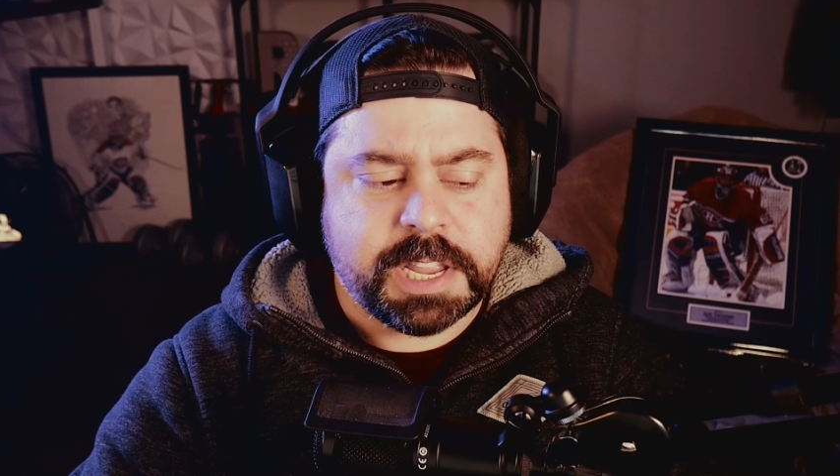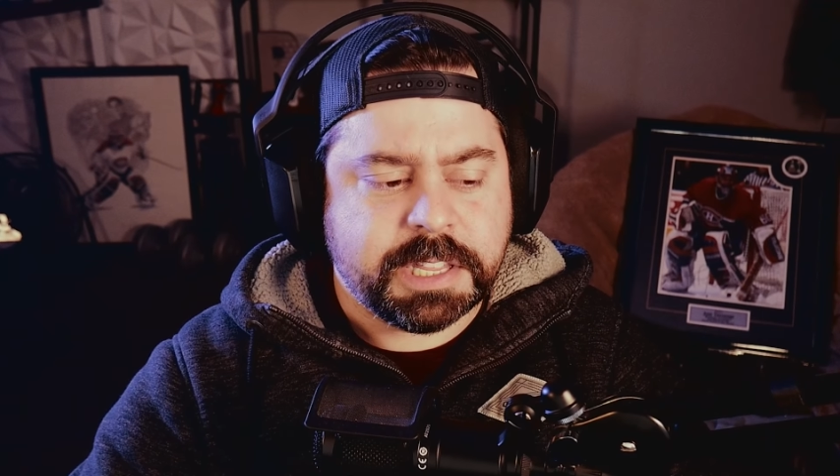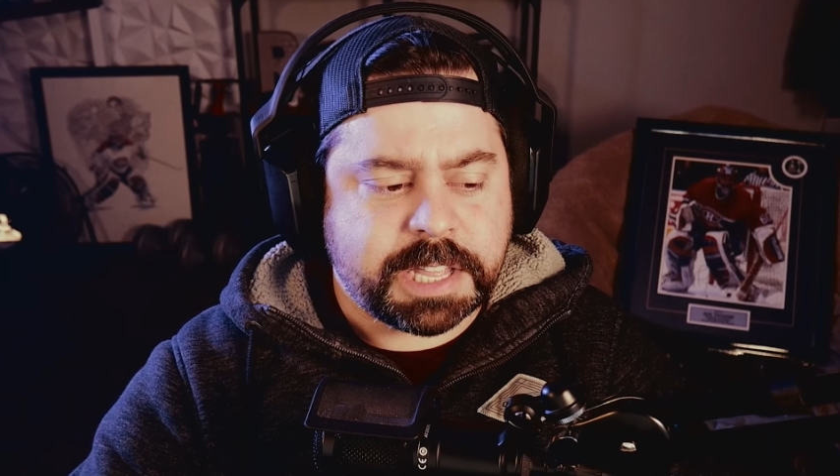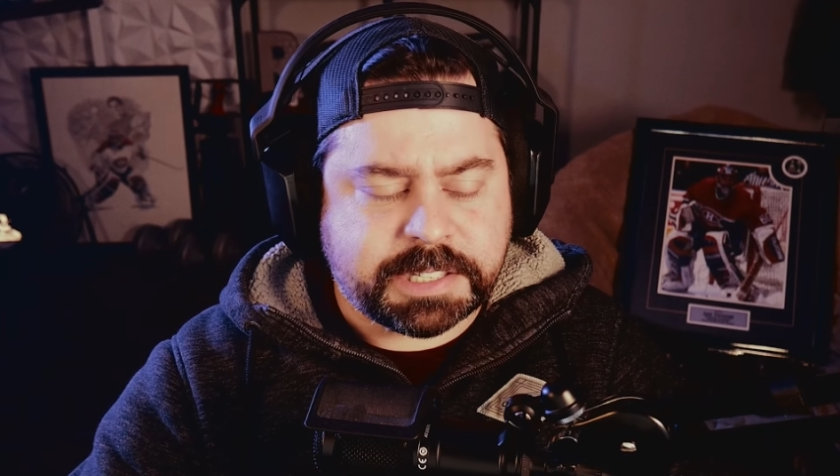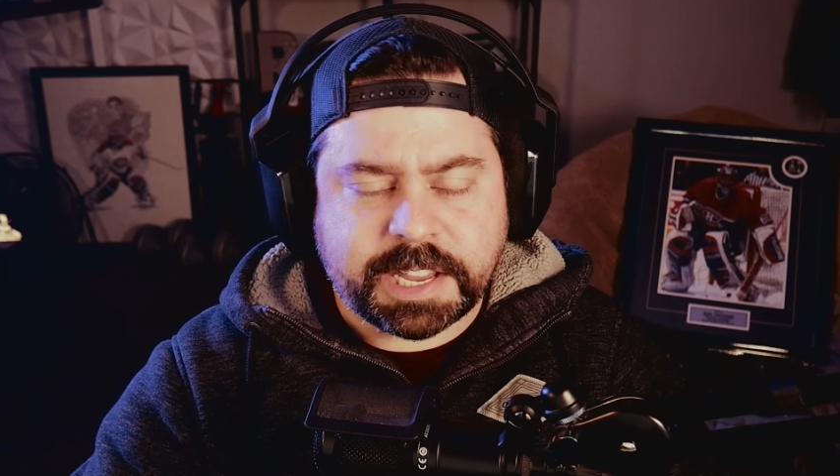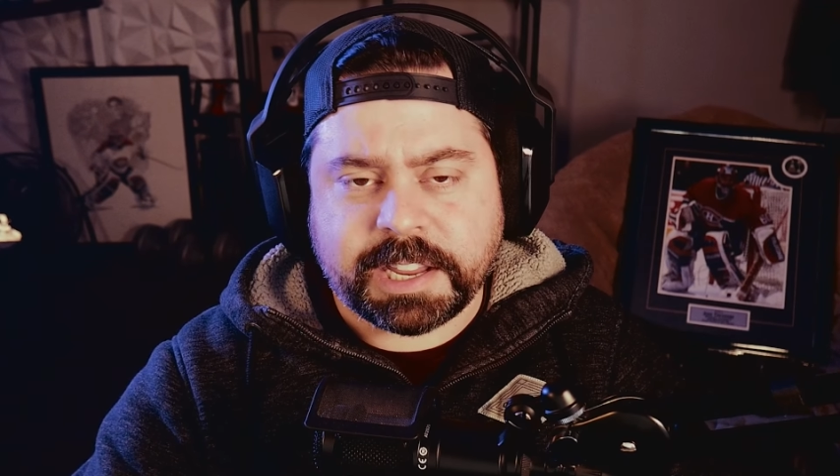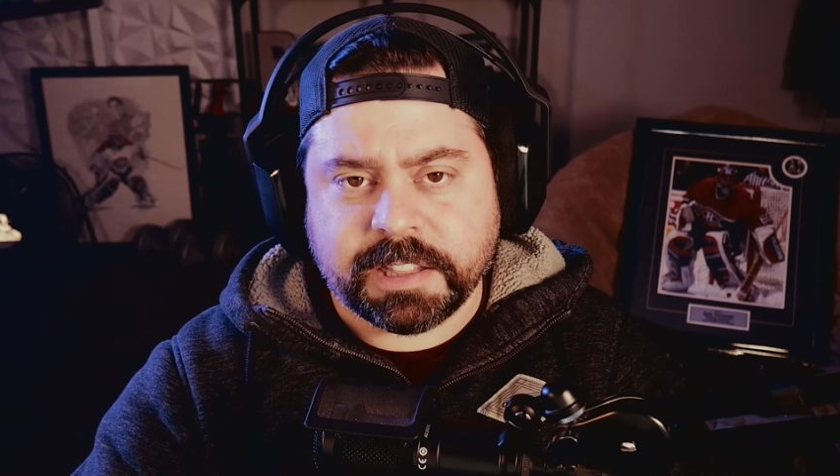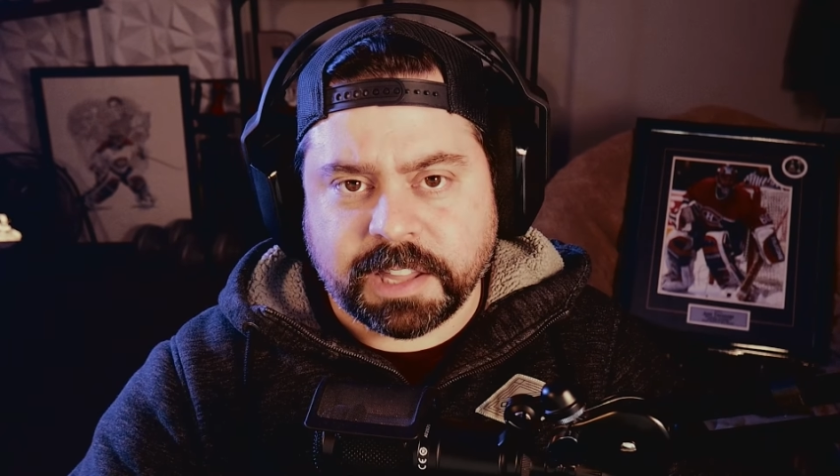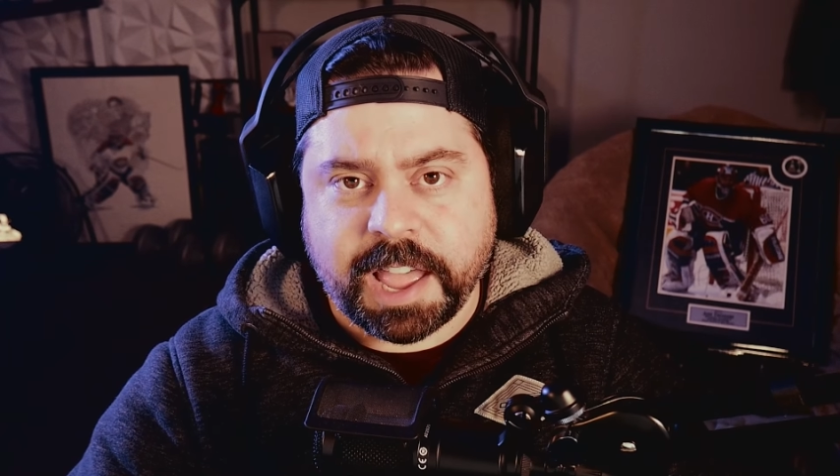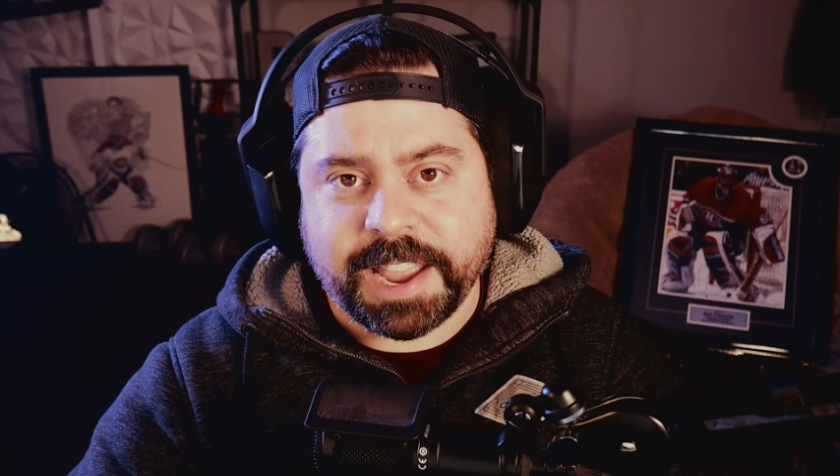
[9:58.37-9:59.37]
That
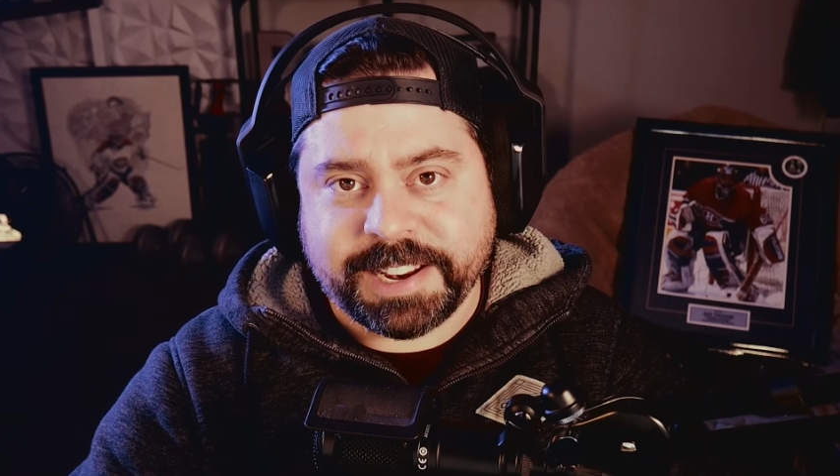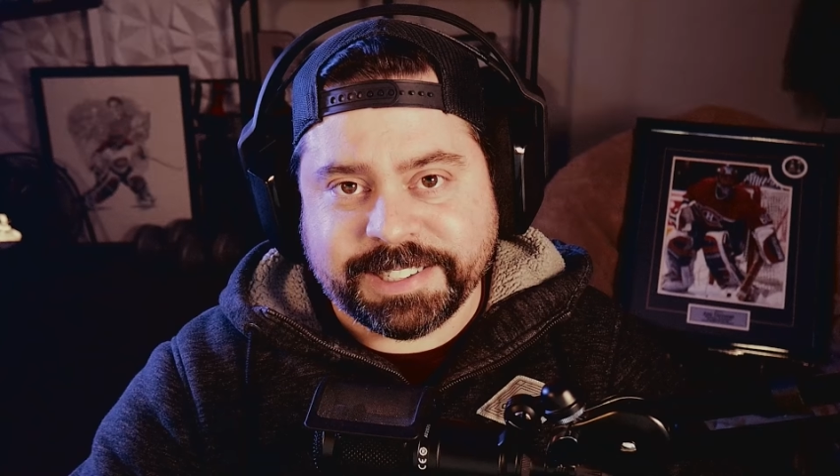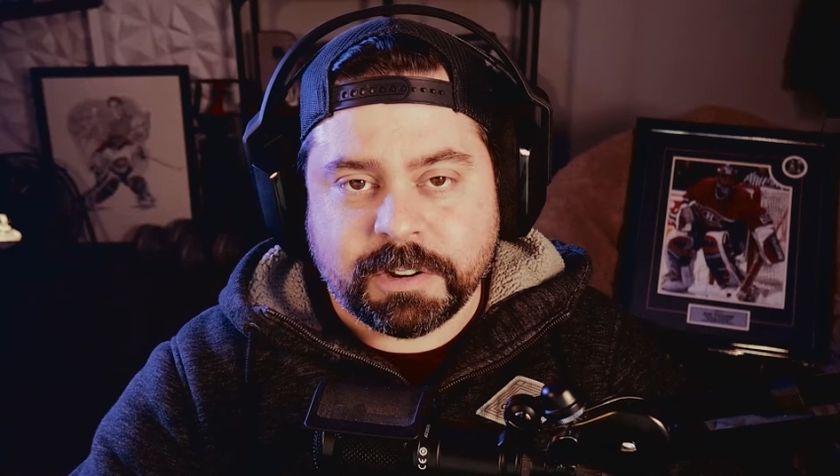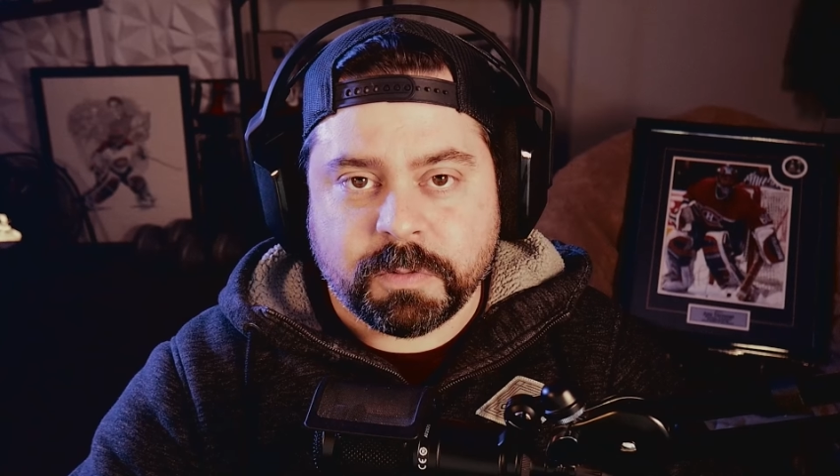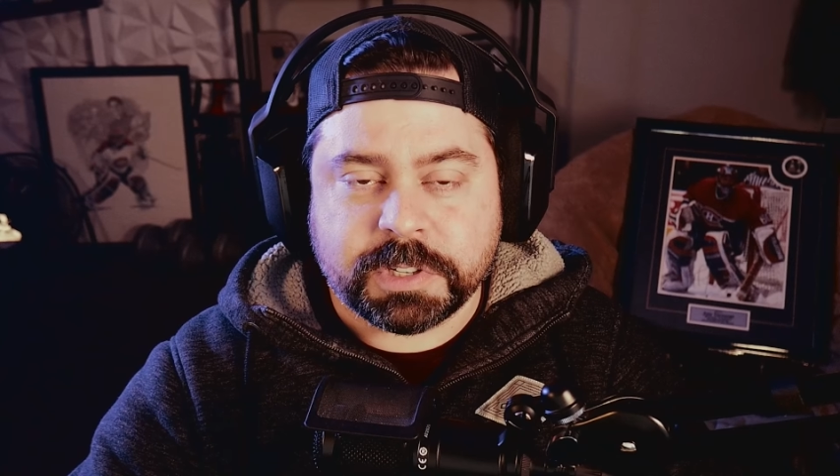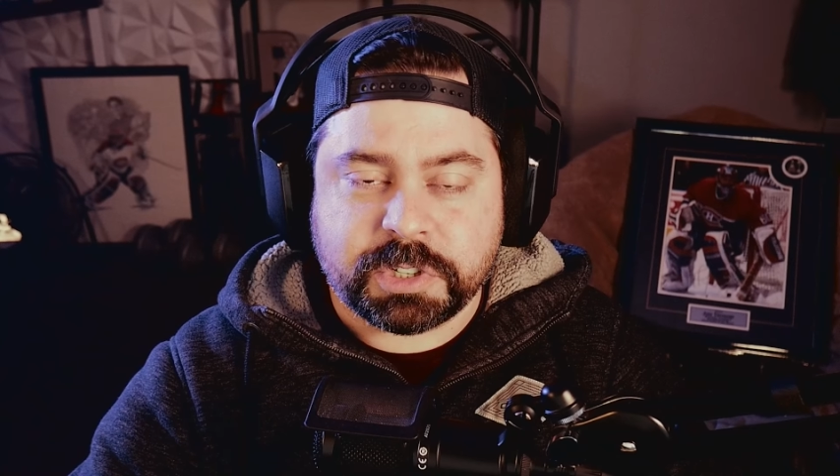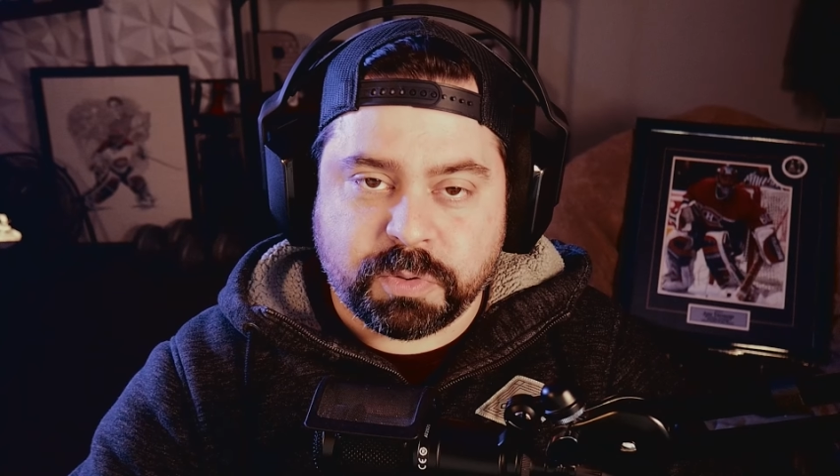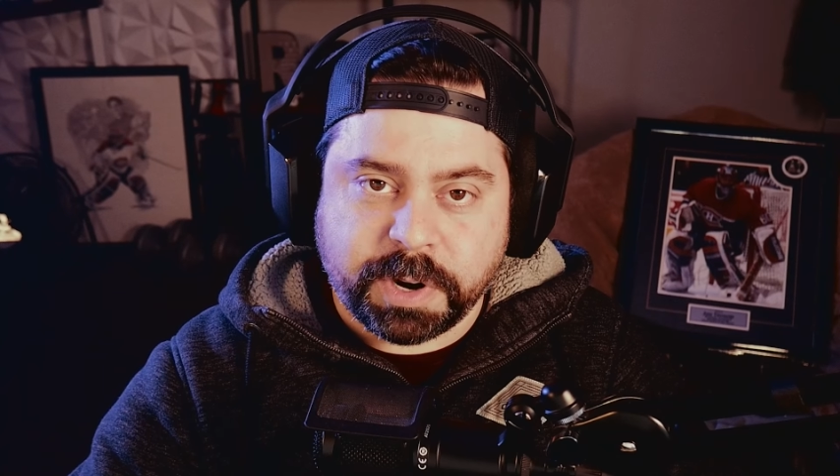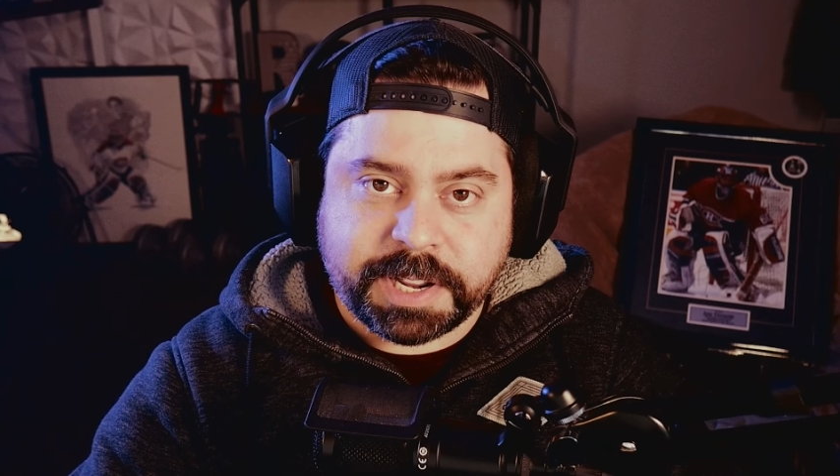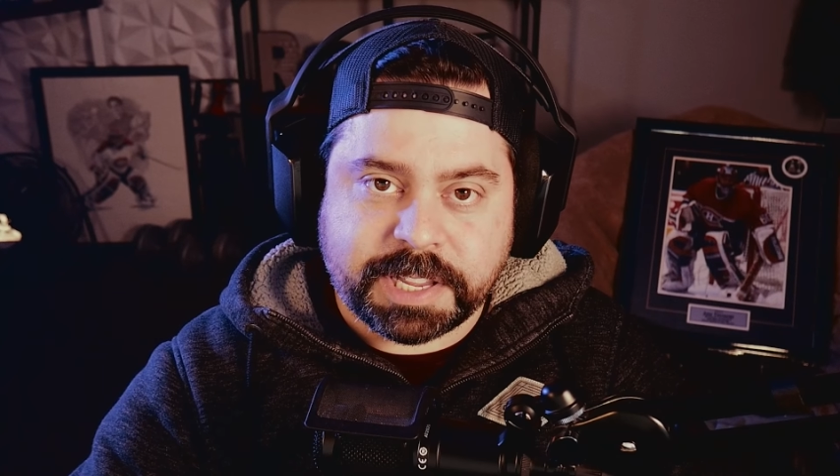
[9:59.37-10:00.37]
second line was
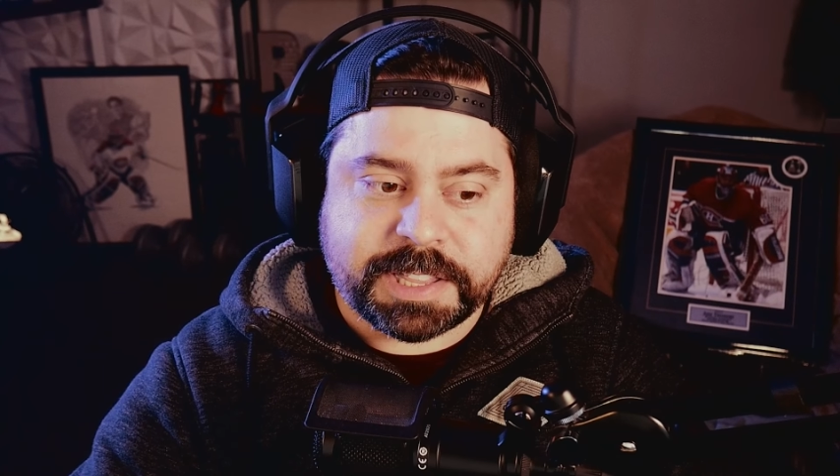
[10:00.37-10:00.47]
gritty.